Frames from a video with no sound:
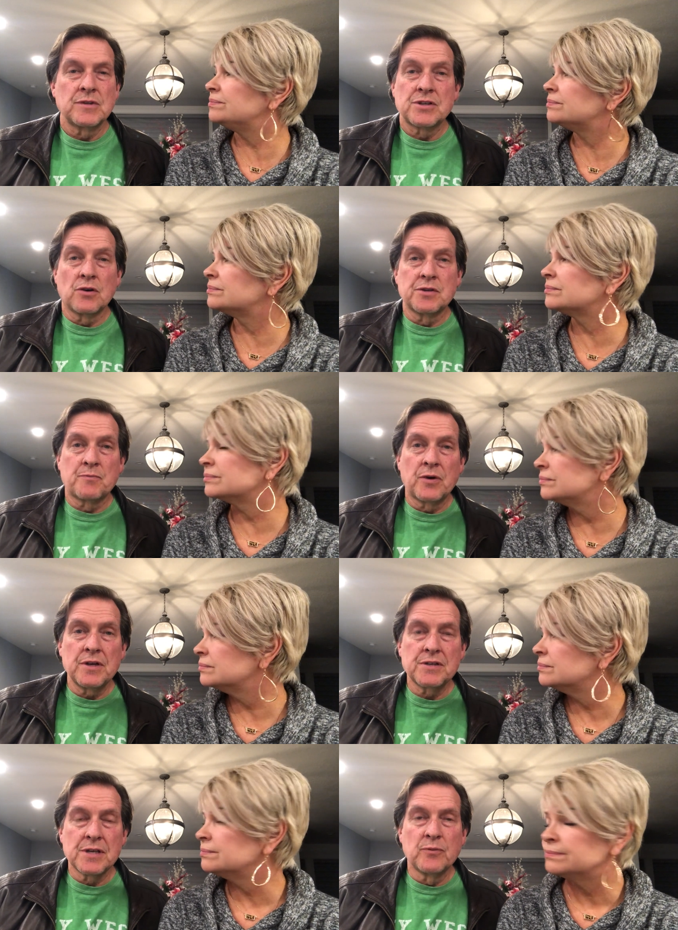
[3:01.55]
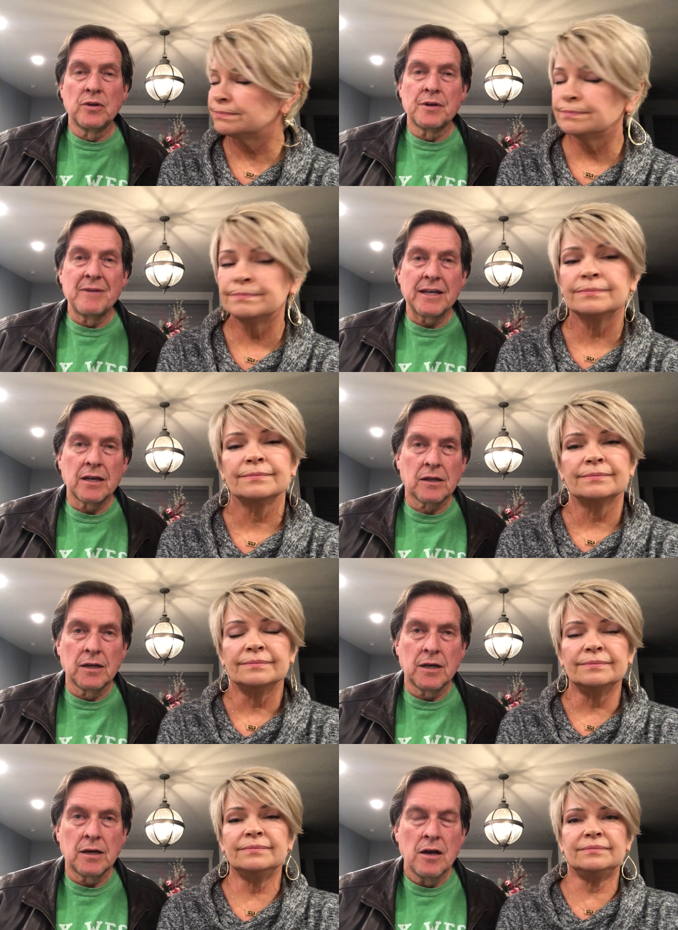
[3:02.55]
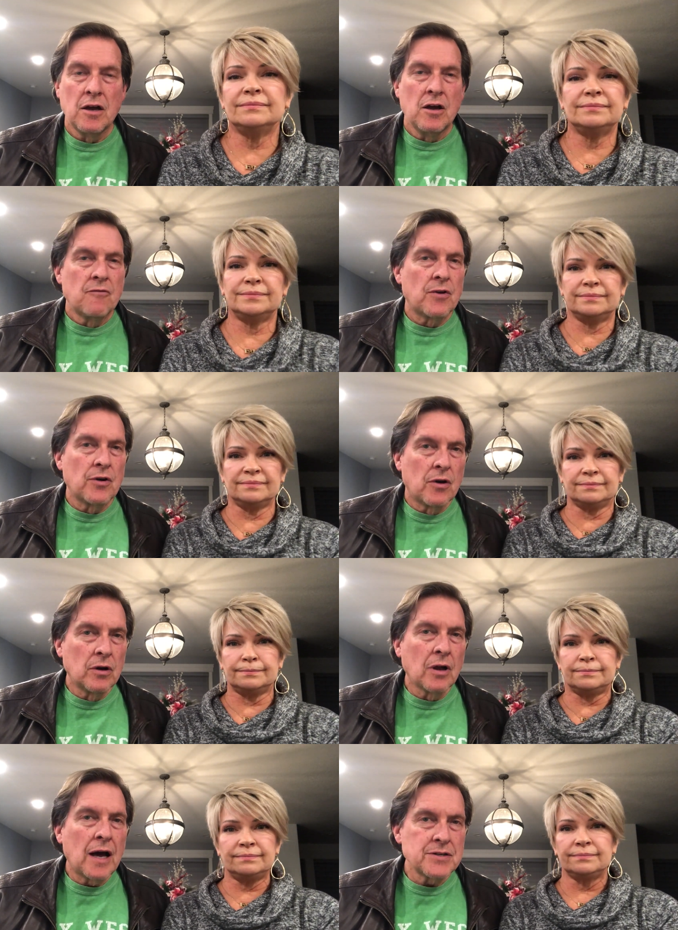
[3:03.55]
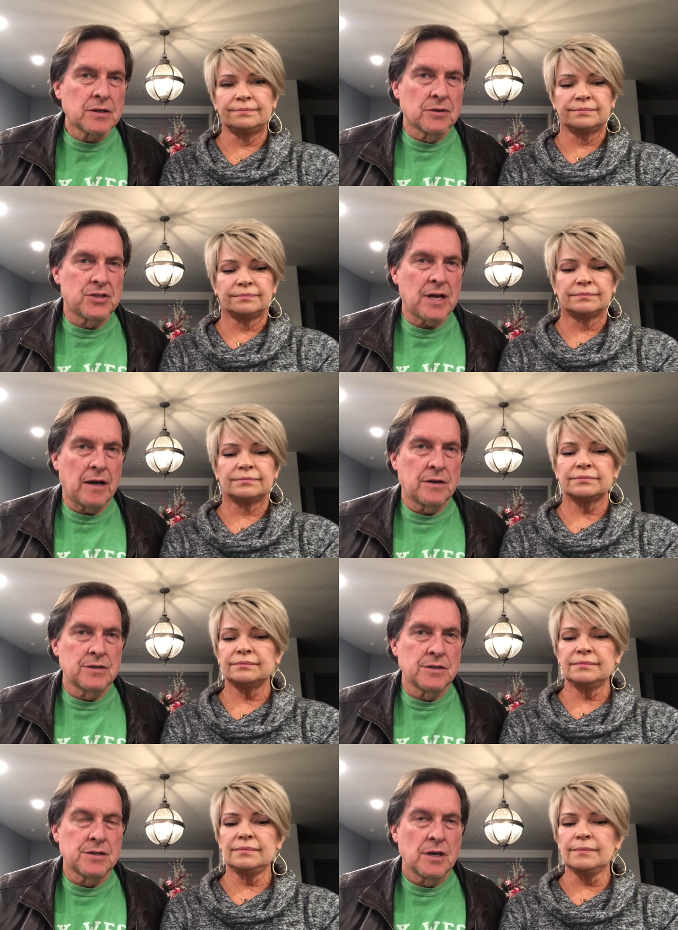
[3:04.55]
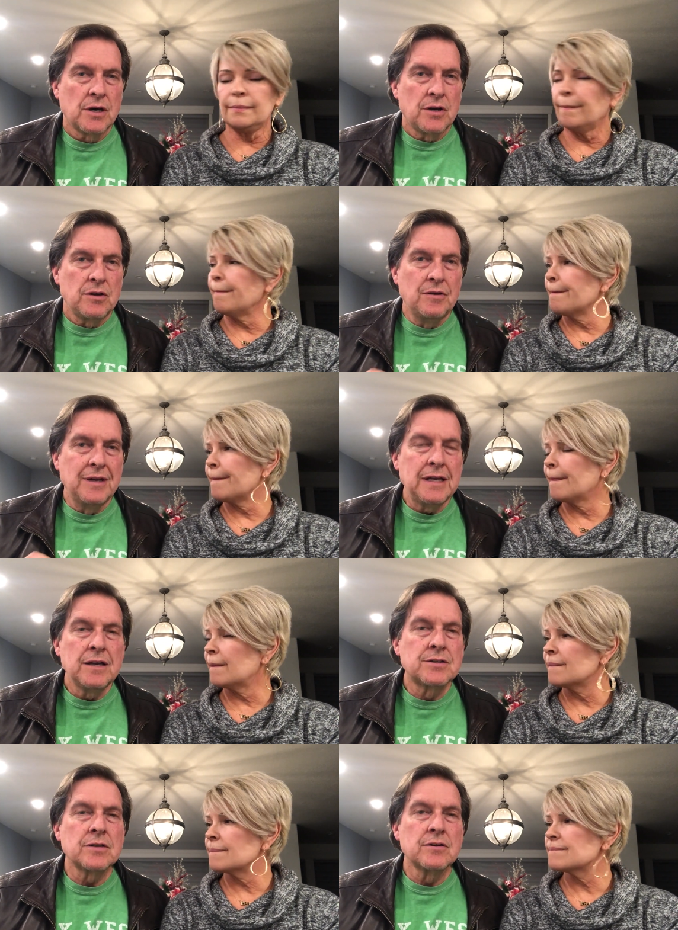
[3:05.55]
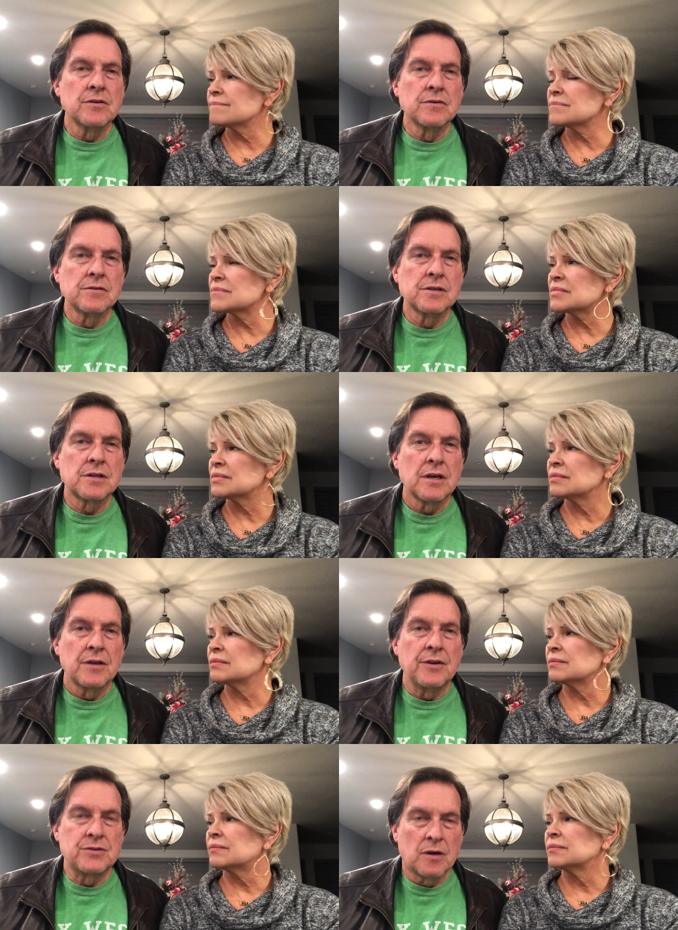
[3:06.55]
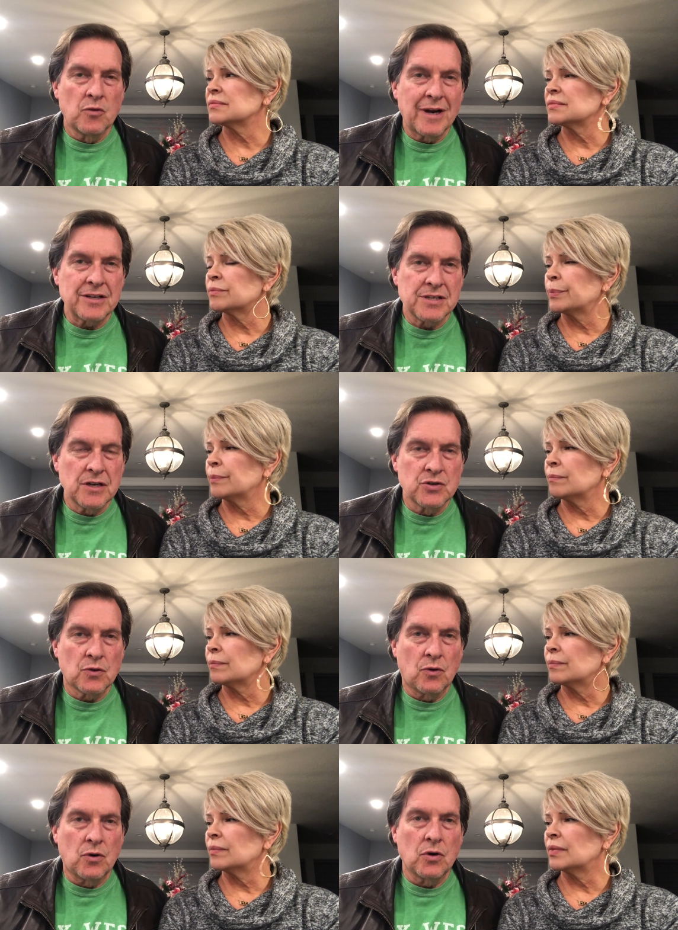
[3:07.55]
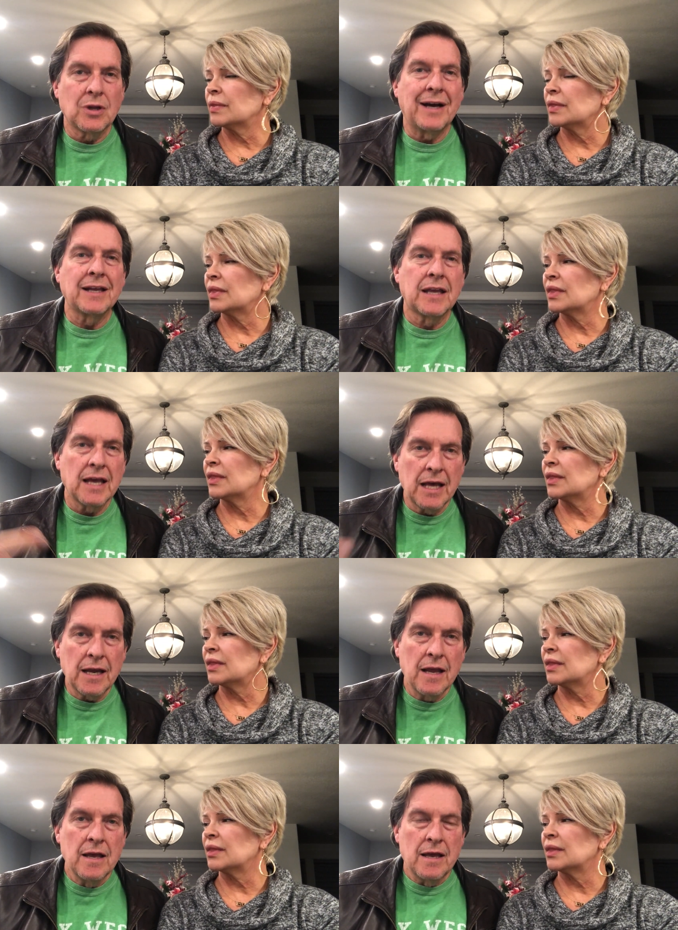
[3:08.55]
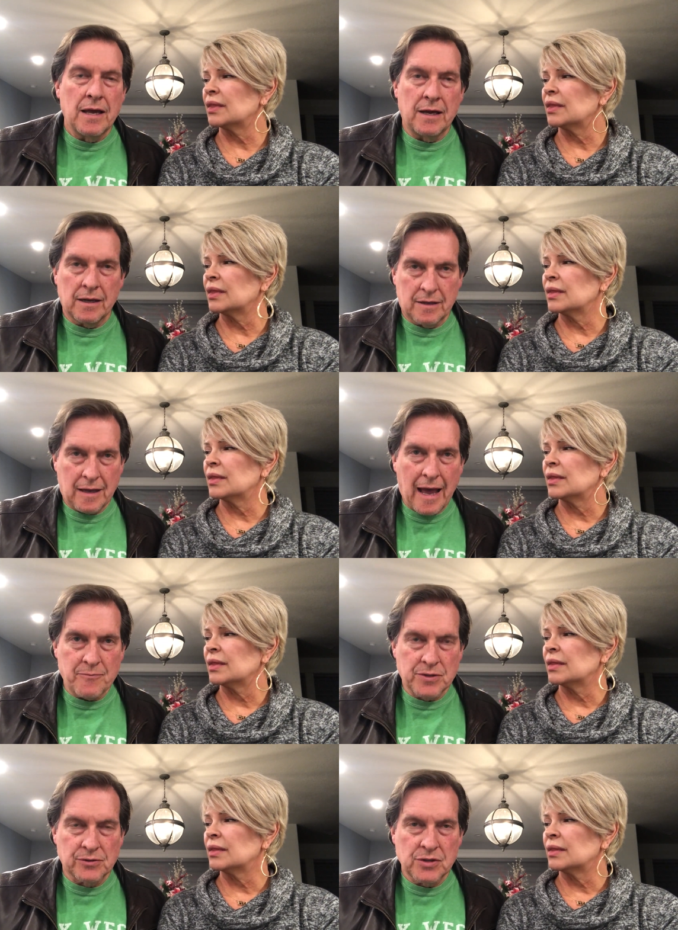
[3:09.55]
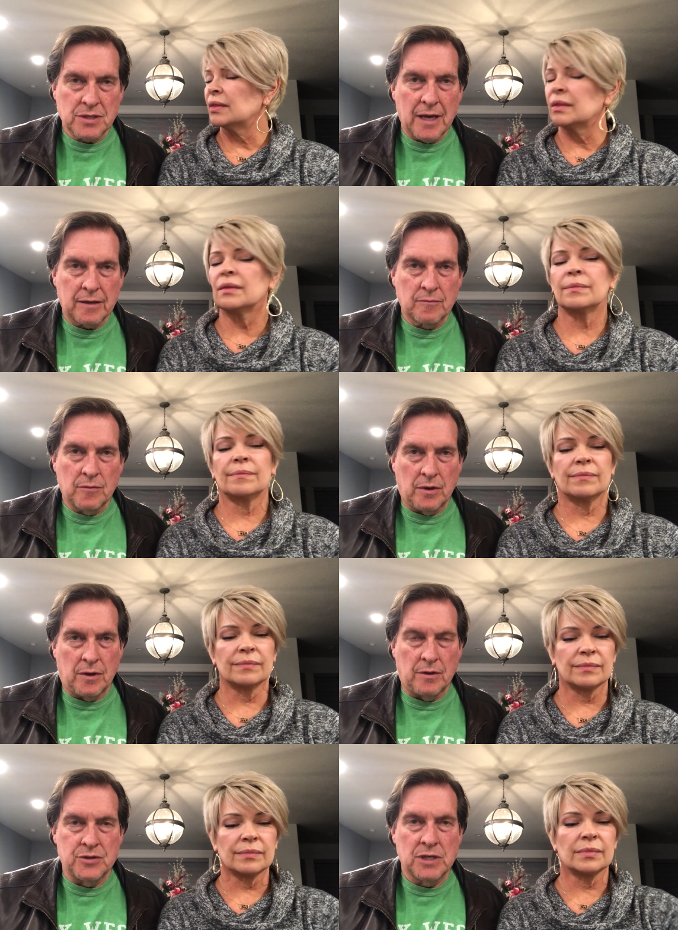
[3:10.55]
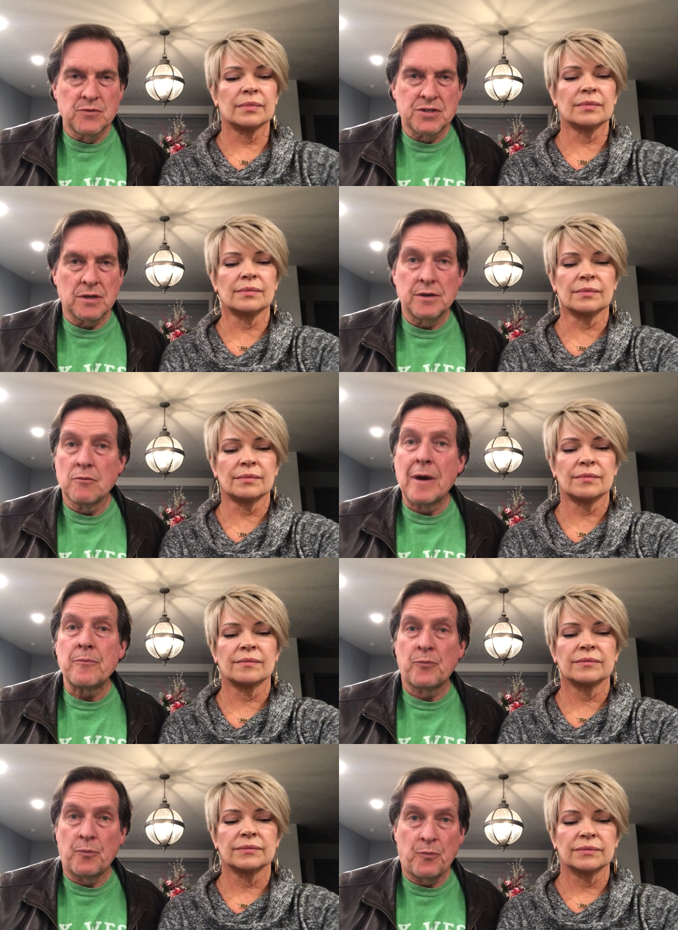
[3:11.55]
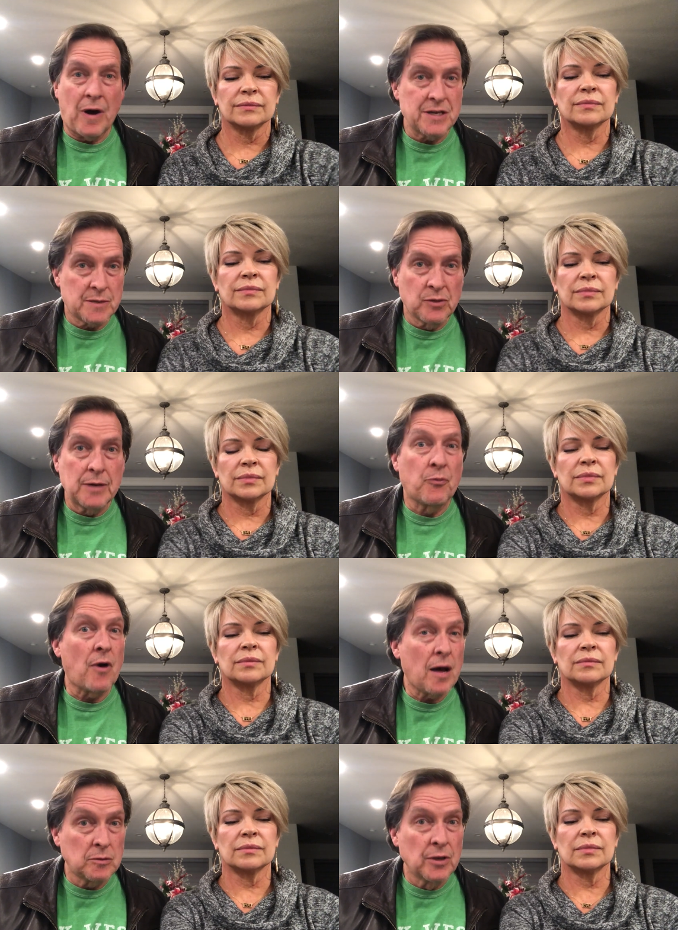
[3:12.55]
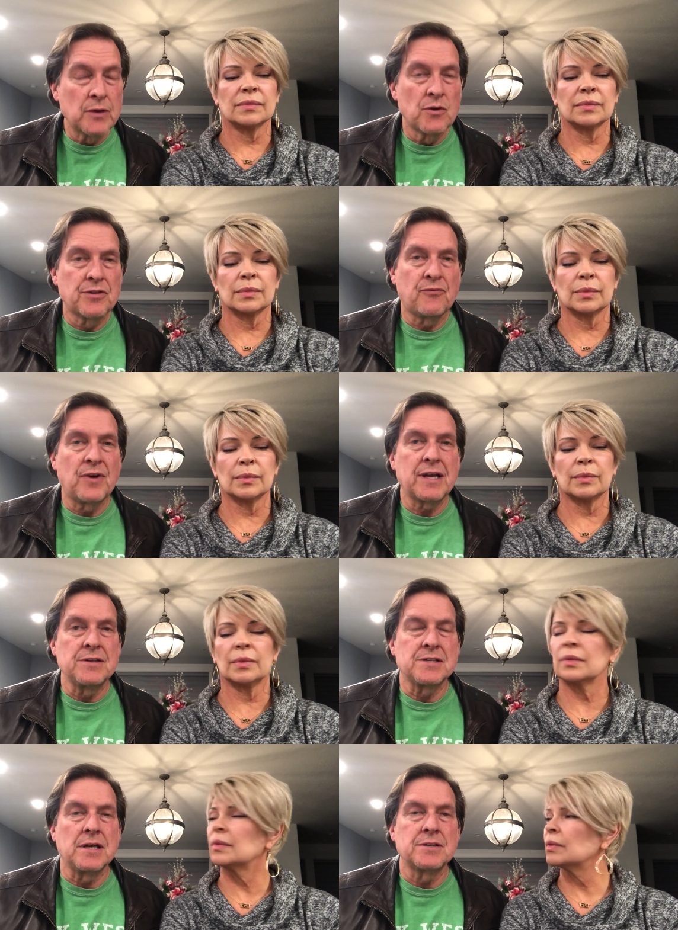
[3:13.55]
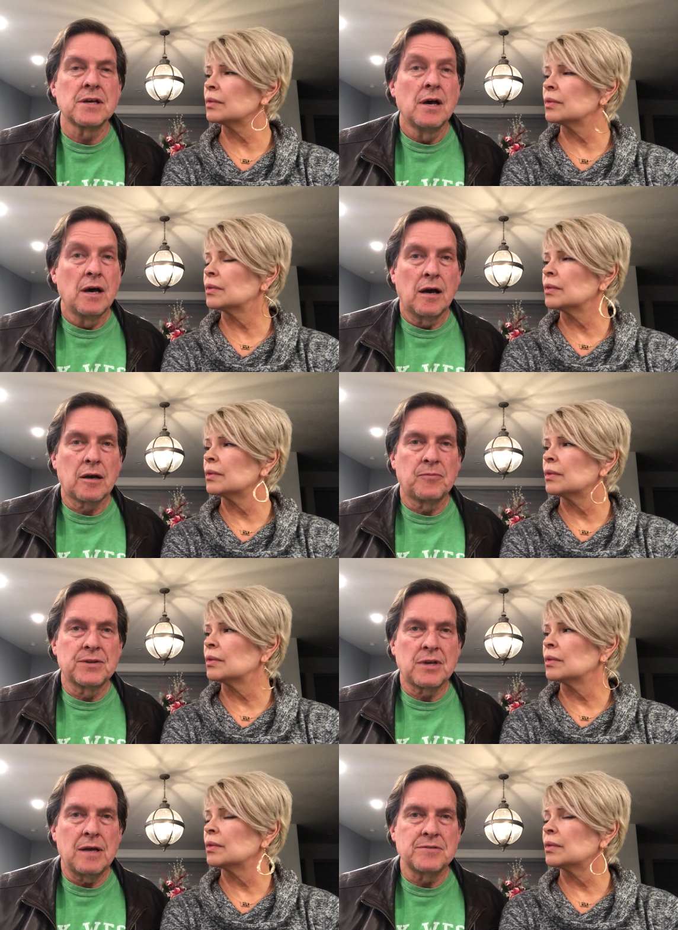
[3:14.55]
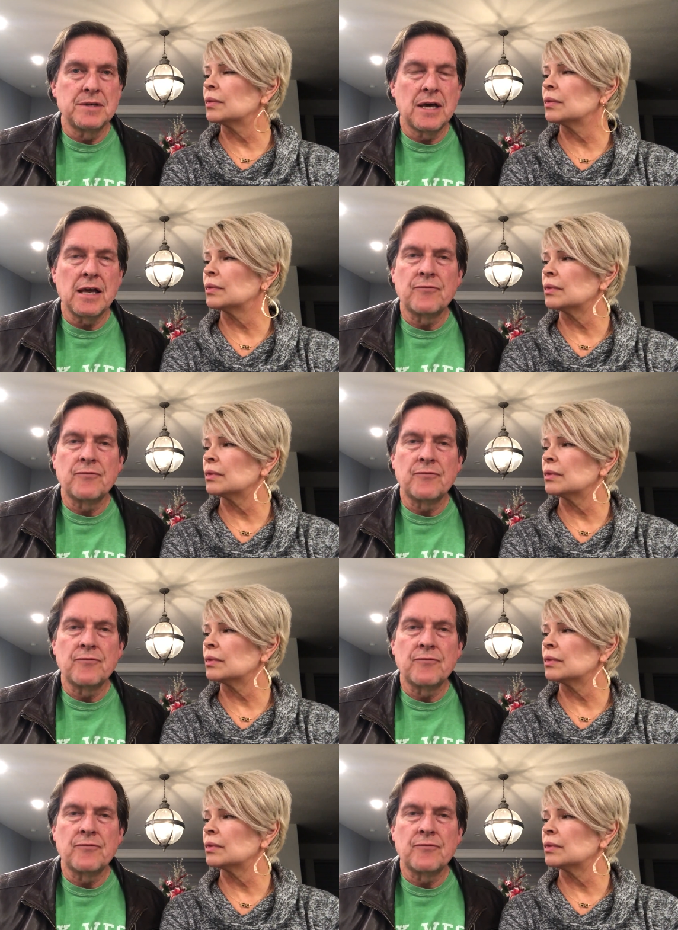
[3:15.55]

Speaker 1: So it's pretty simple. And to make it clear, for neurological challenges, you need to use the turmeric essential oil again in a capsule, just like uh, Gina was telling you, possibly, probably with the frankincense a couple of times a day.